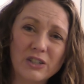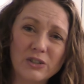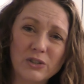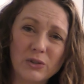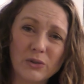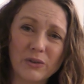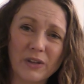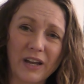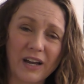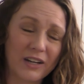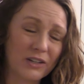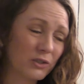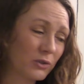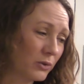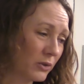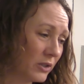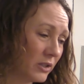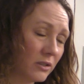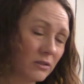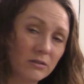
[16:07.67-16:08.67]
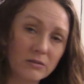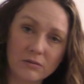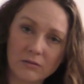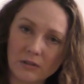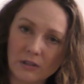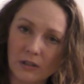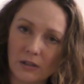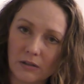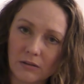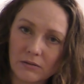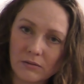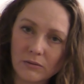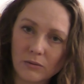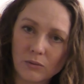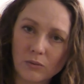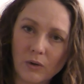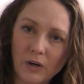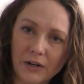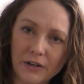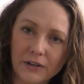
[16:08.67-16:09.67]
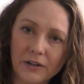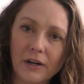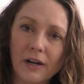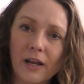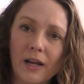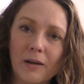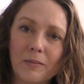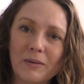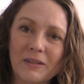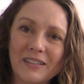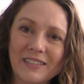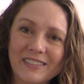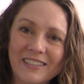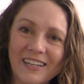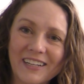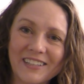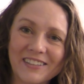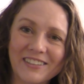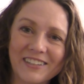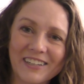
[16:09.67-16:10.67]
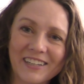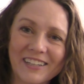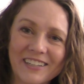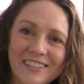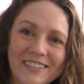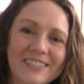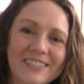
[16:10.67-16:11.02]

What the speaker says: to the actual, water. But let's take a look.